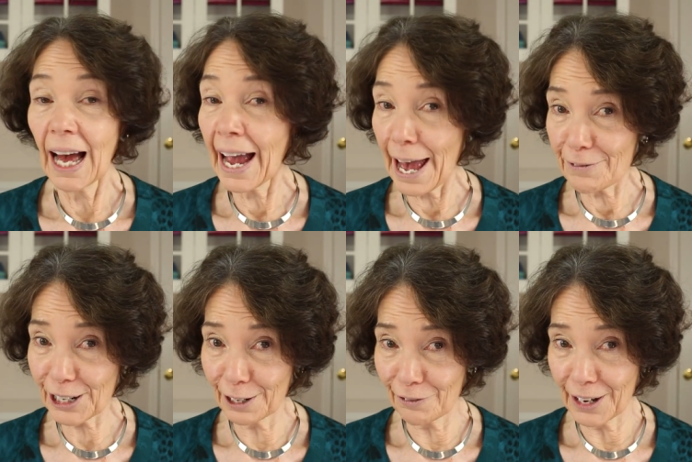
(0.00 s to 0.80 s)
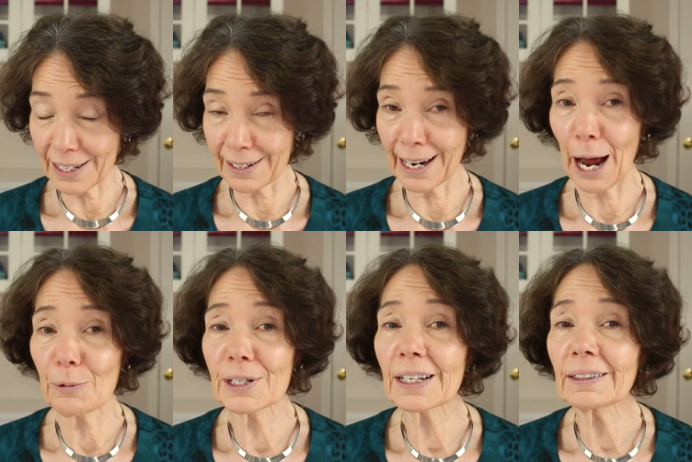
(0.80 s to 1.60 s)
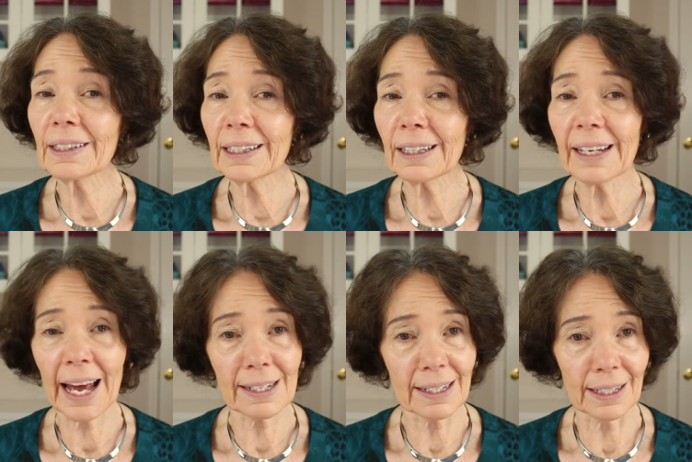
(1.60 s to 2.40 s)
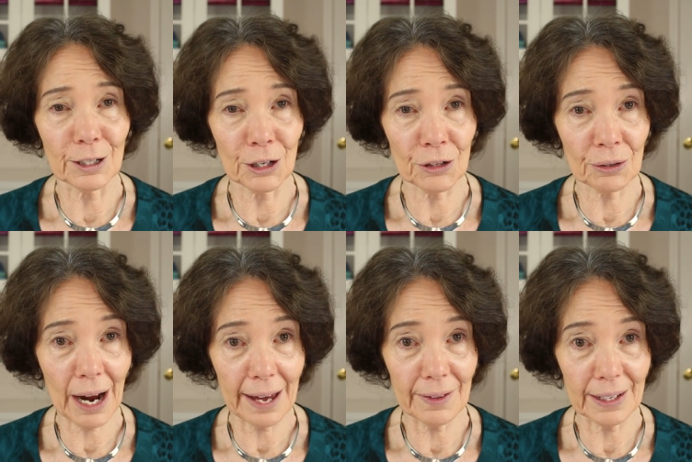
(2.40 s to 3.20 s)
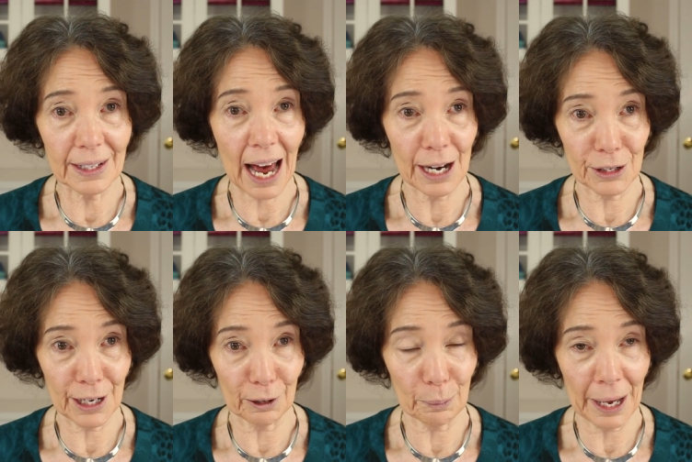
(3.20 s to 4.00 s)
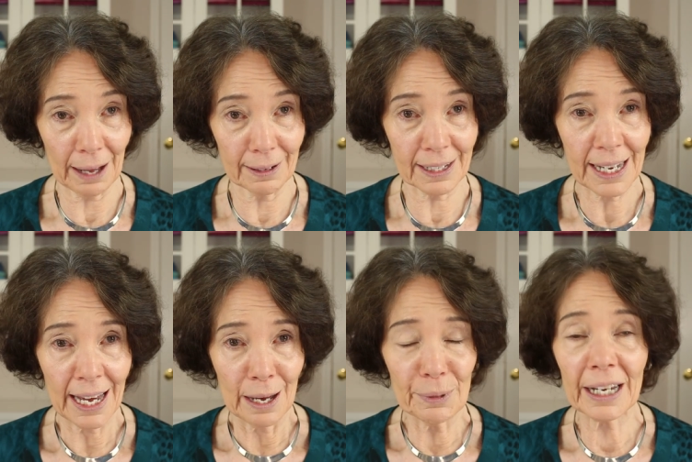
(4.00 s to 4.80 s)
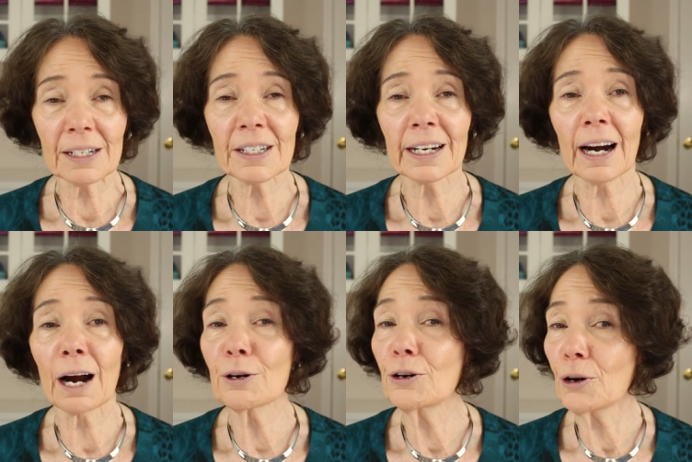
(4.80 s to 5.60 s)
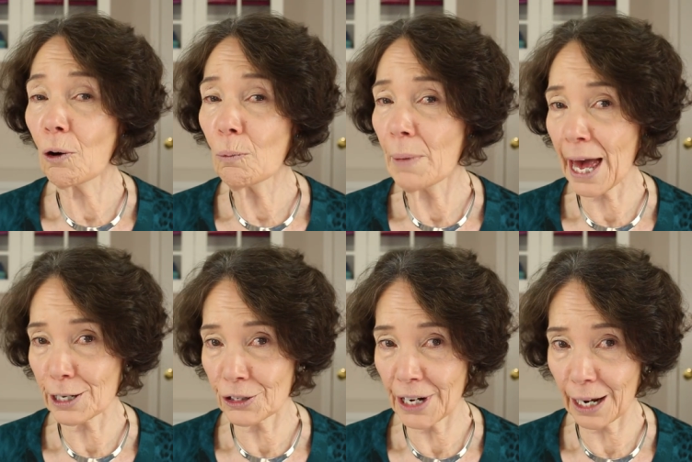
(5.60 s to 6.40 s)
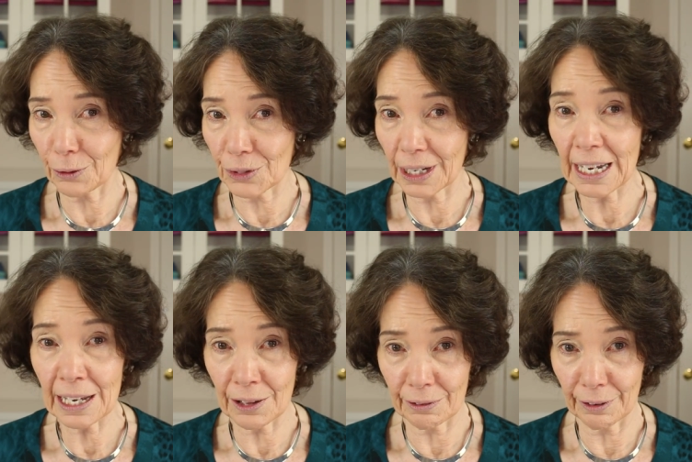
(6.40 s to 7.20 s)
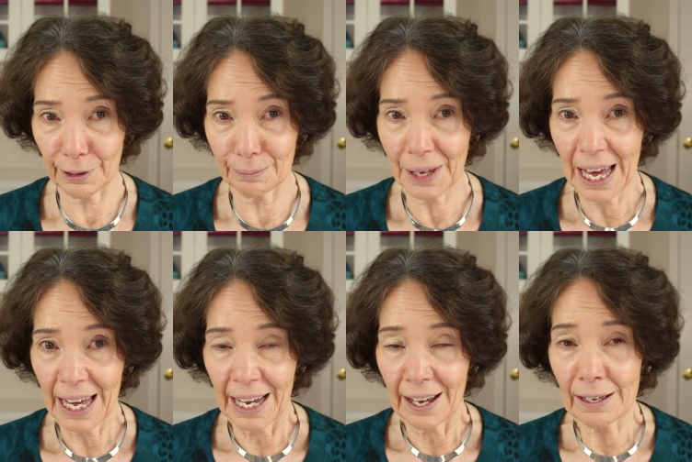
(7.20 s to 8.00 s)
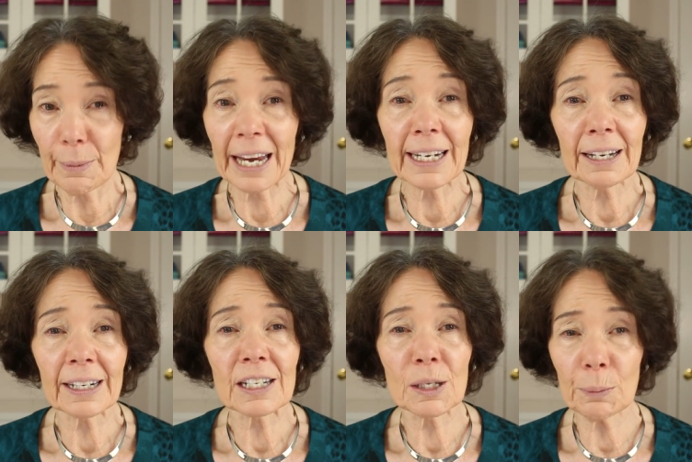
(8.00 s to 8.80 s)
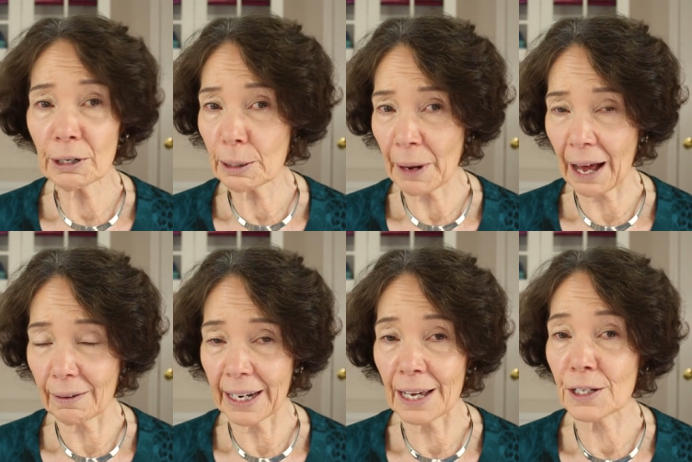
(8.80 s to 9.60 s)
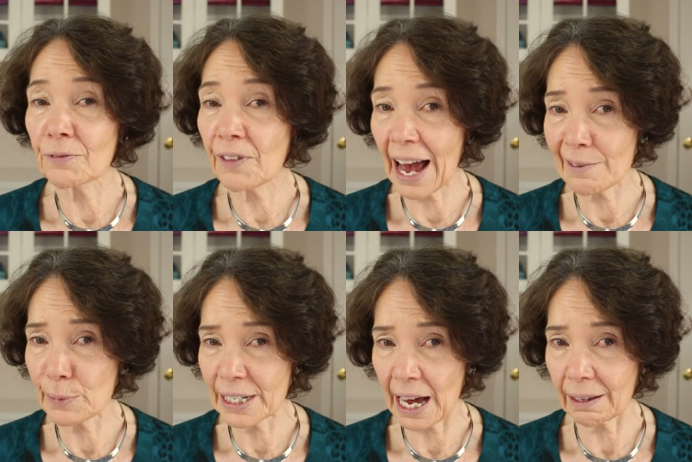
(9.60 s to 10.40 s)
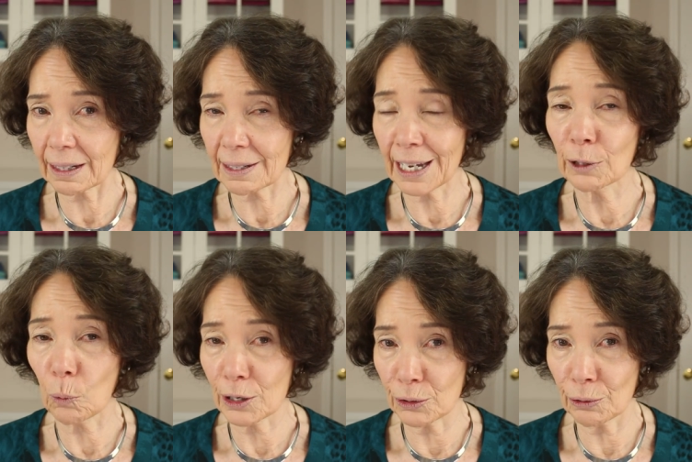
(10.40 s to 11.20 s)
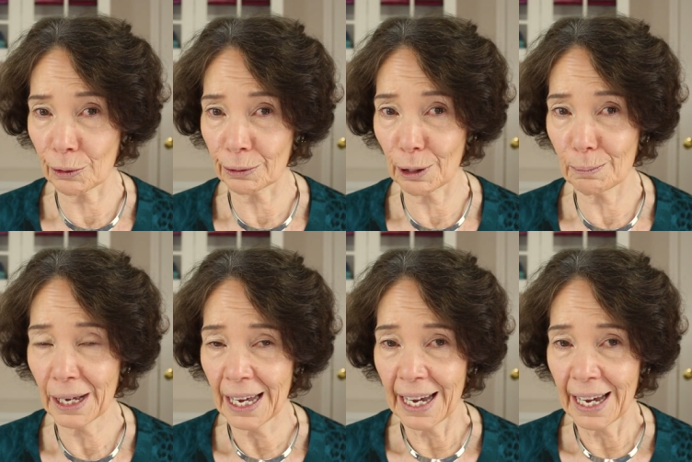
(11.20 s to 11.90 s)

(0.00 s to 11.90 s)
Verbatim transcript: I have to confess that I was a little hesitant to try these eyeshadow palettes because there are no matte shadows in either of them. The Magnetic Spirit palette has five metallics and one duochrome,